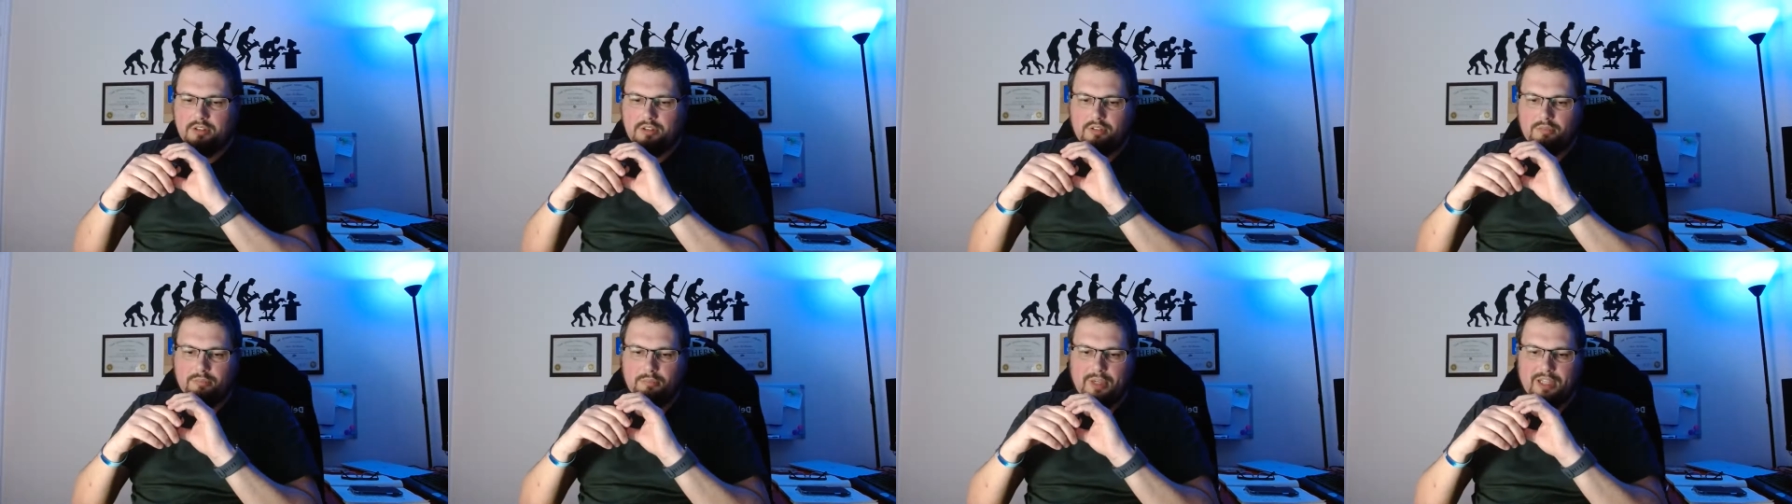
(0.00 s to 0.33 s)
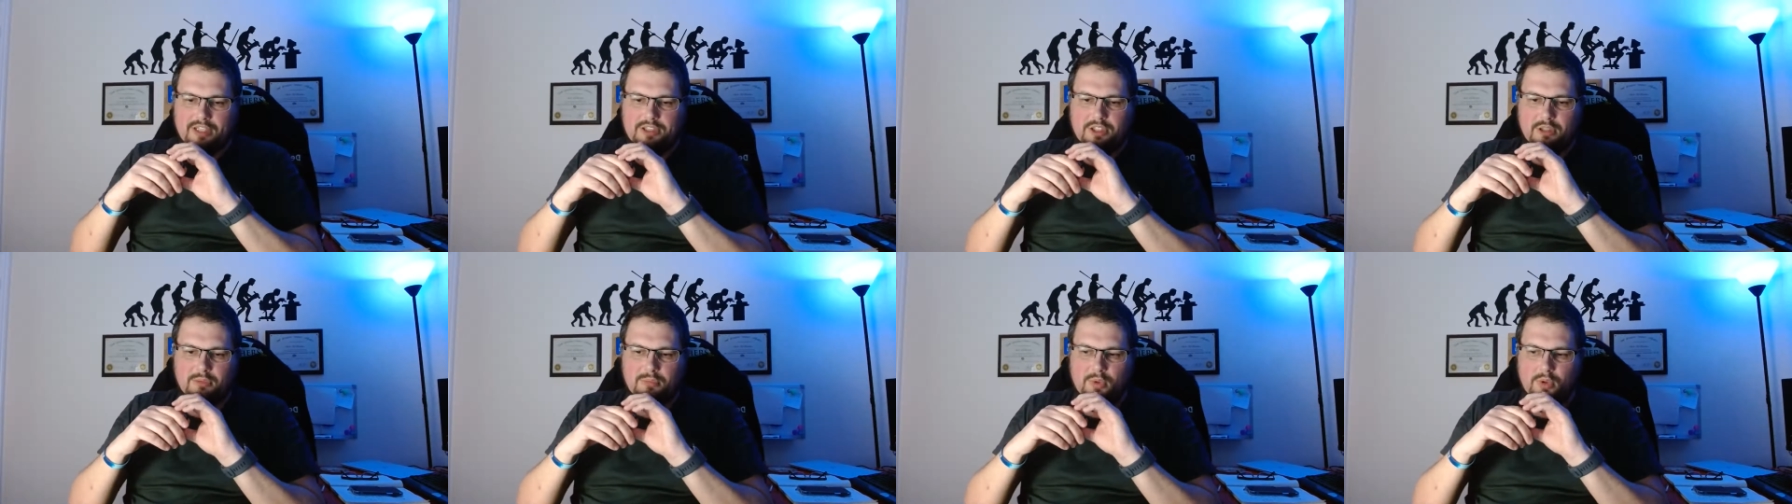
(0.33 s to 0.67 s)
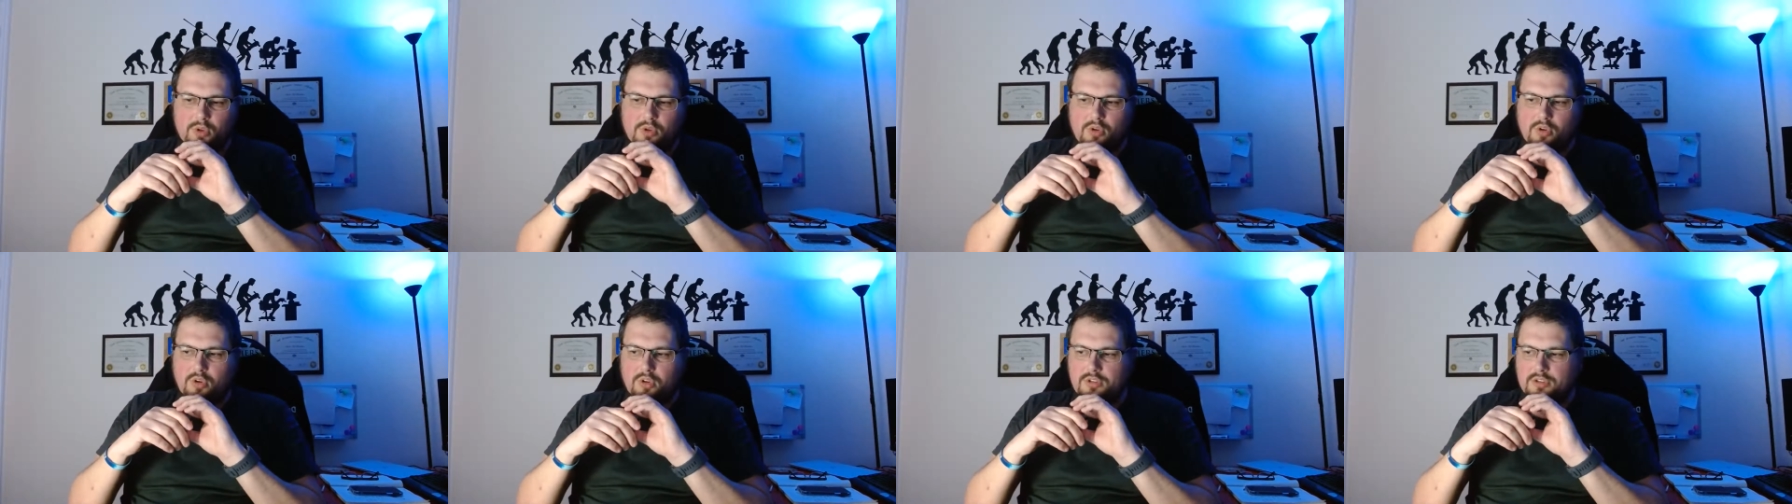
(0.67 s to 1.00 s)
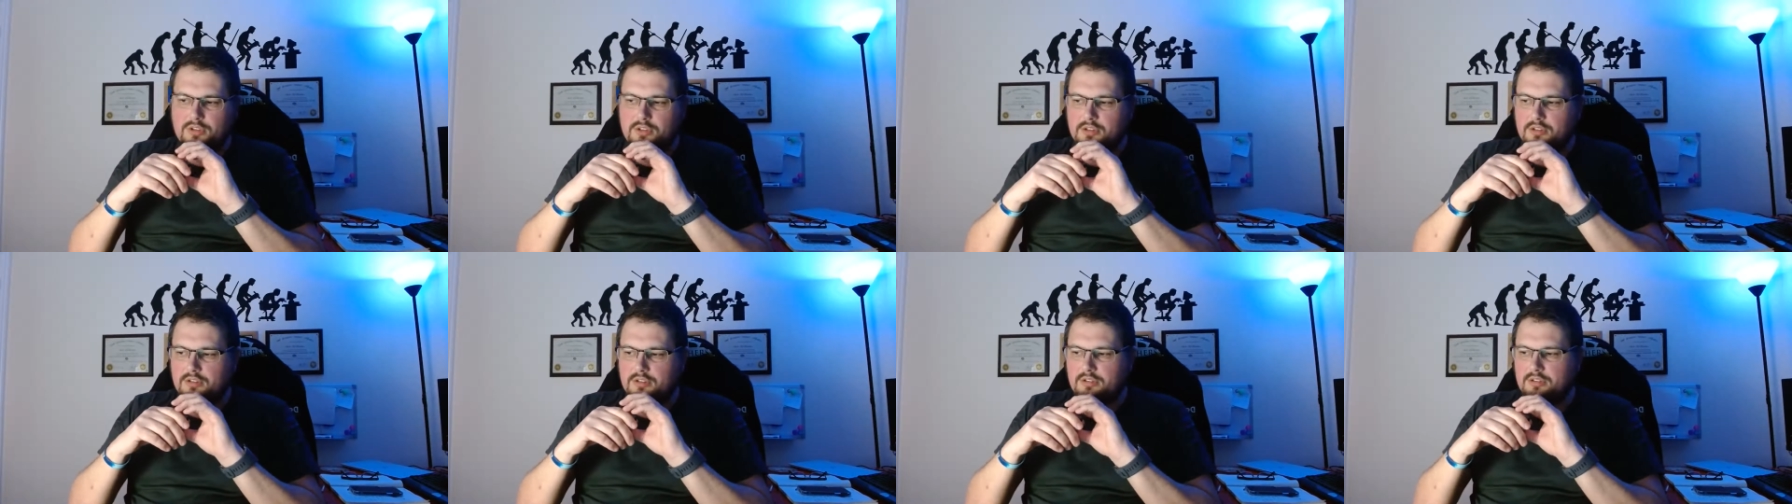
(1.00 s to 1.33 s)
on basketball courts
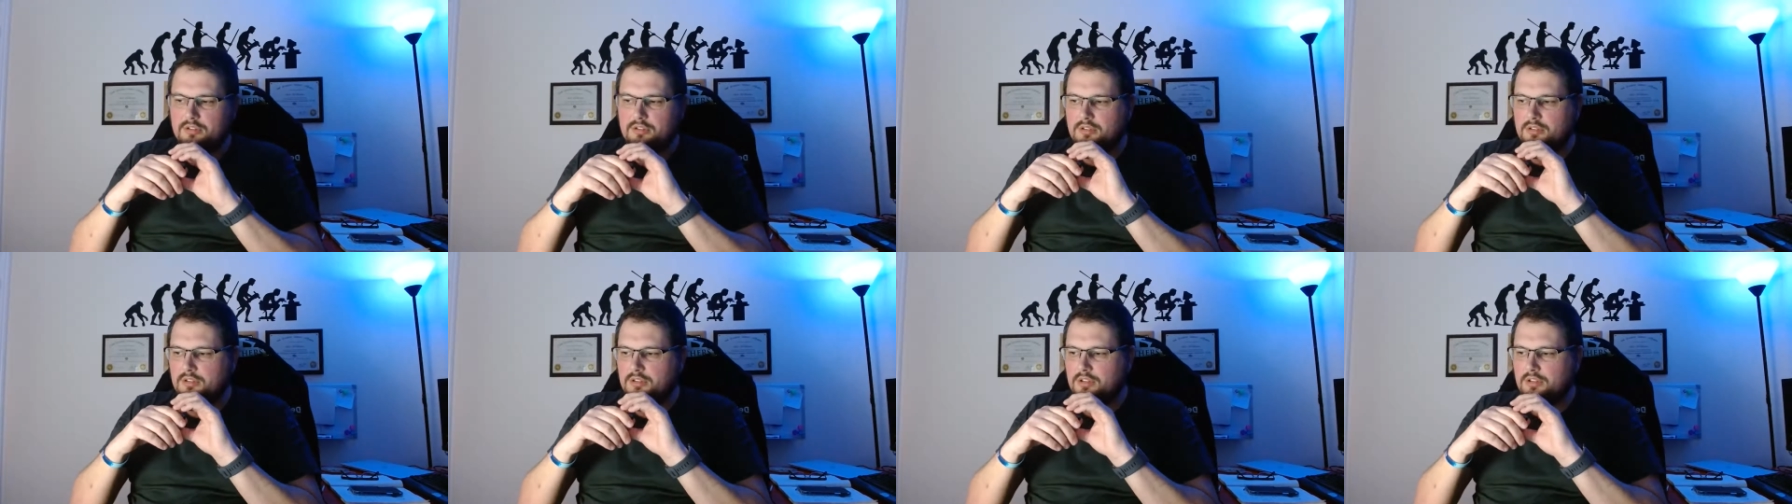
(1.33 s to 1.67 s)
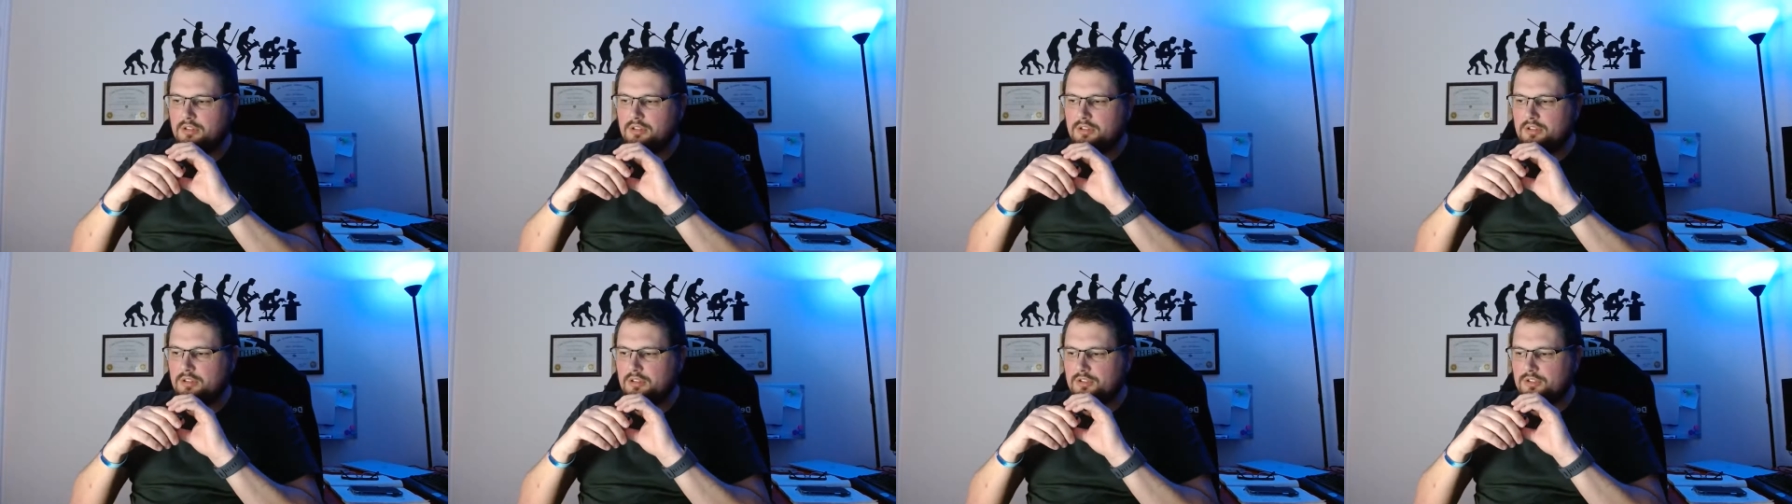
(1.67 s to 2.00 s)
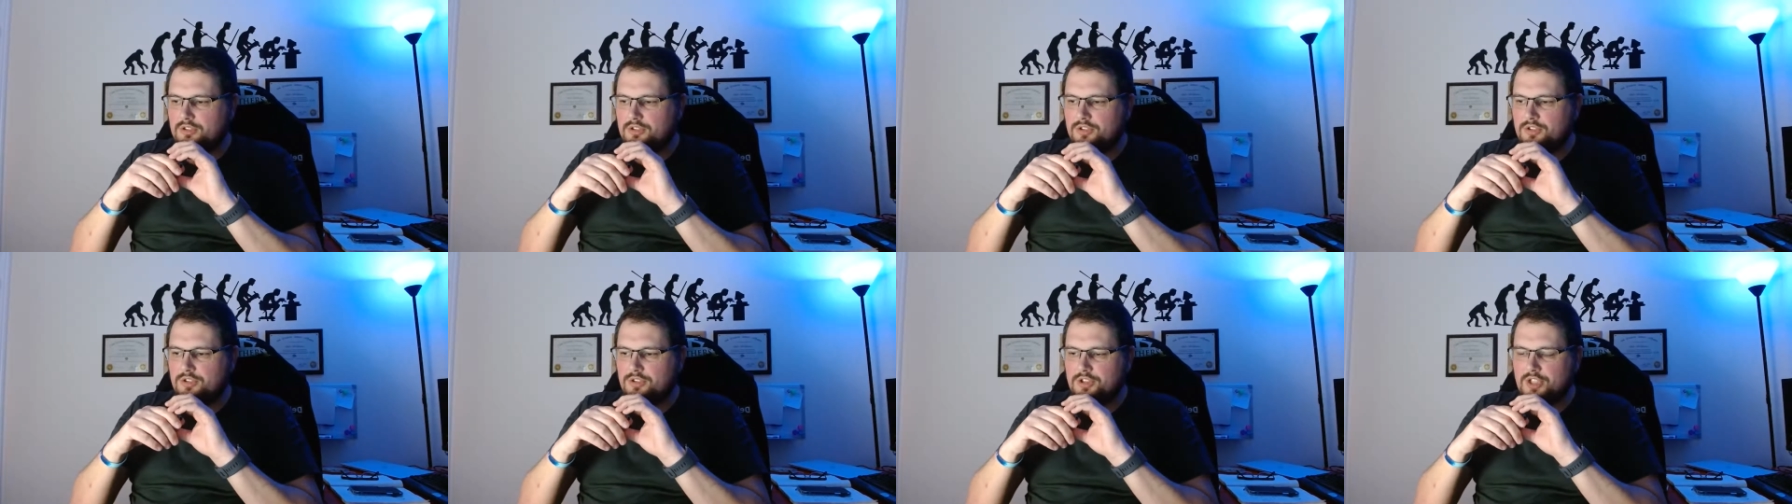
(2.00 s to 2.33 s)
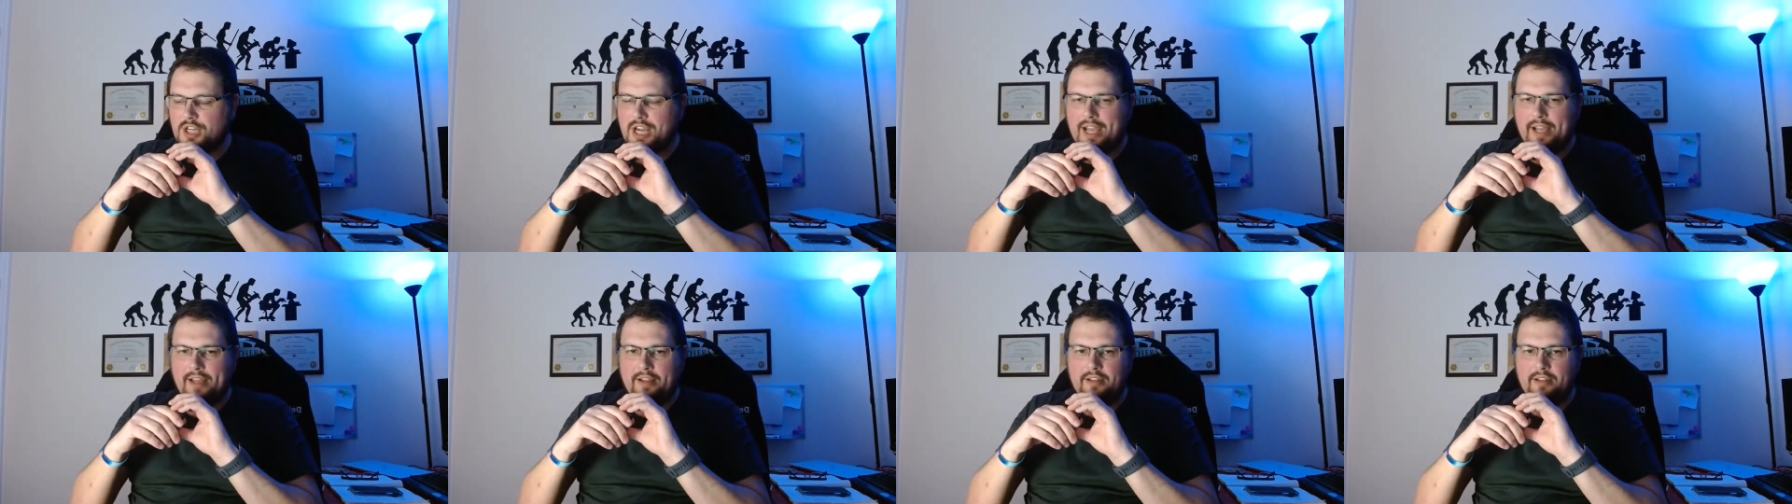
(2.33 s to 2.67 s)
and
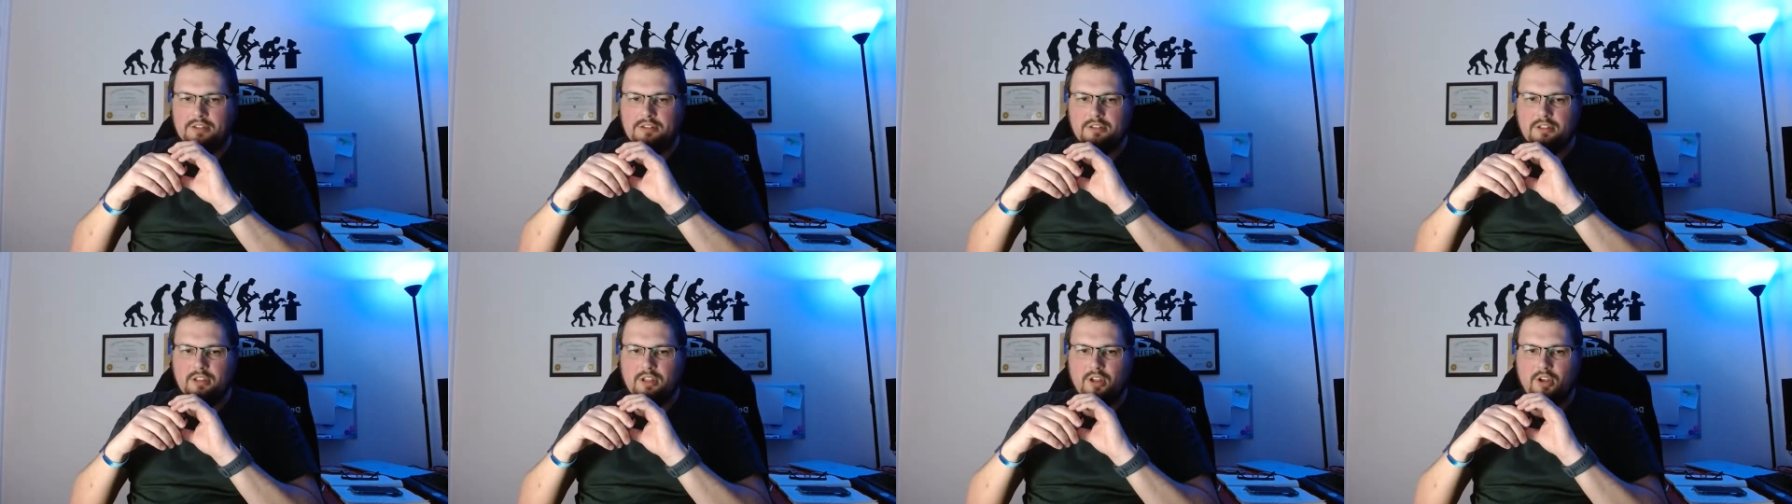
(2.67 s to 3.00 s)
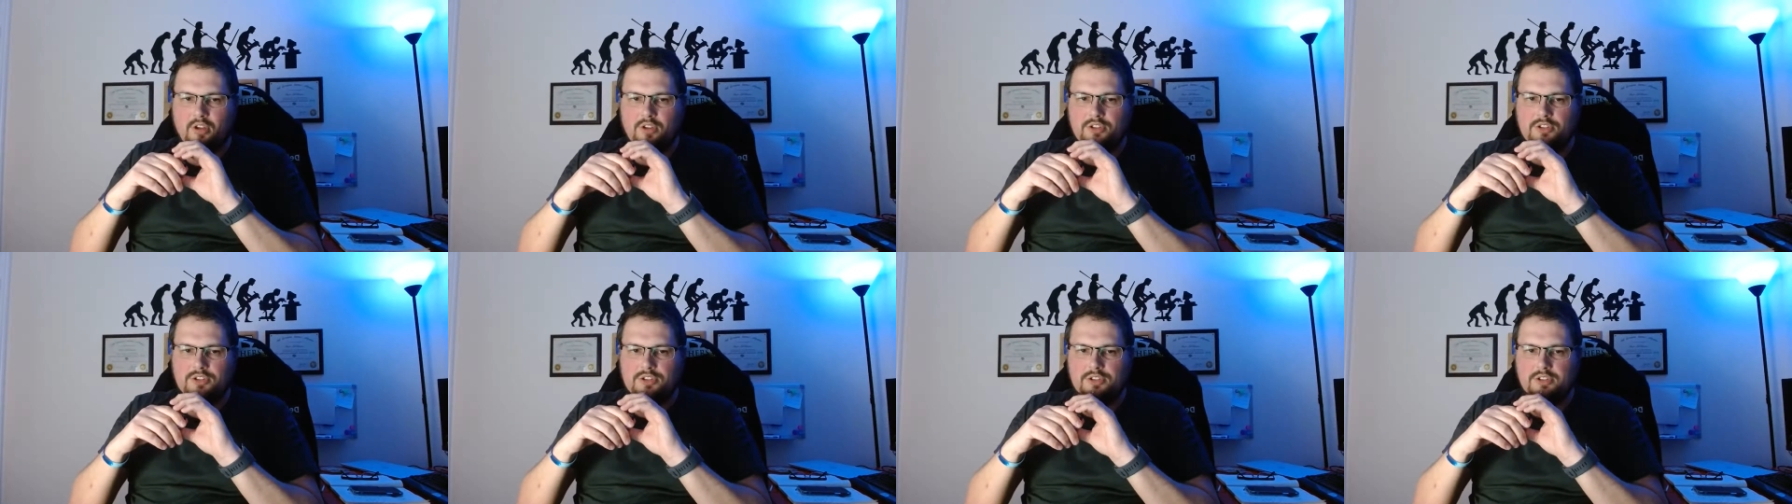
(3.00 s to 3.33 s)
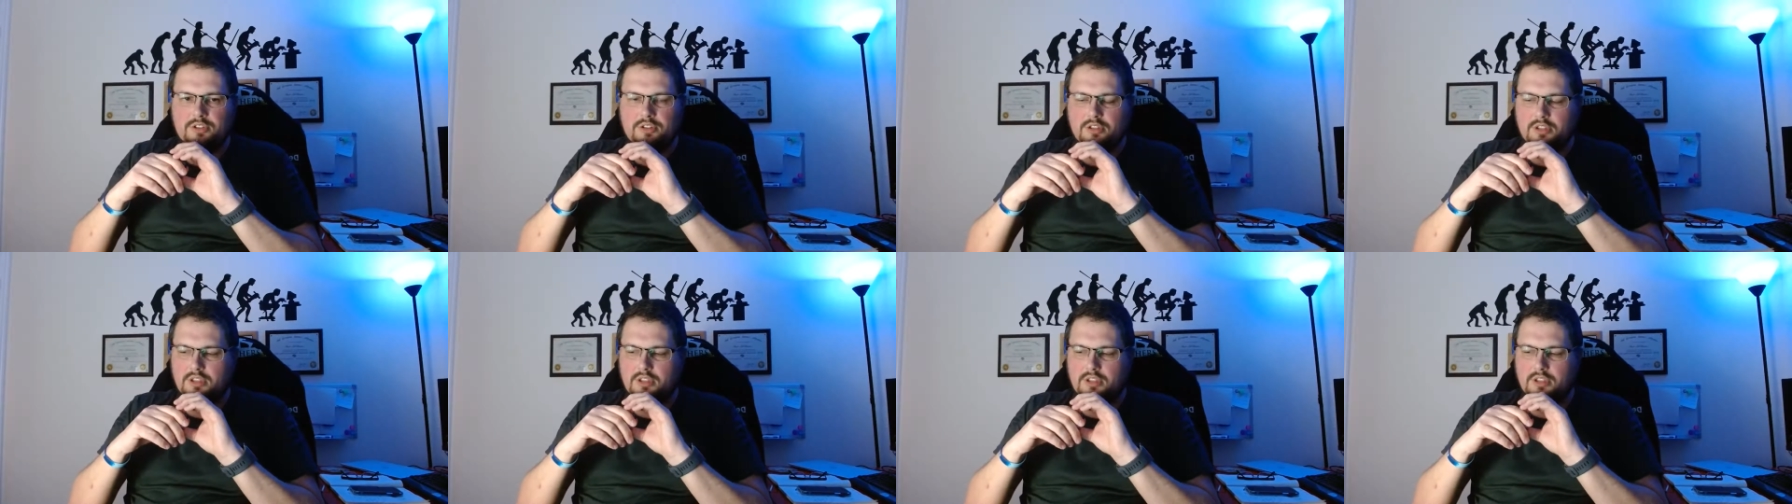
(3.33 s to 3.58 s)
chat lots,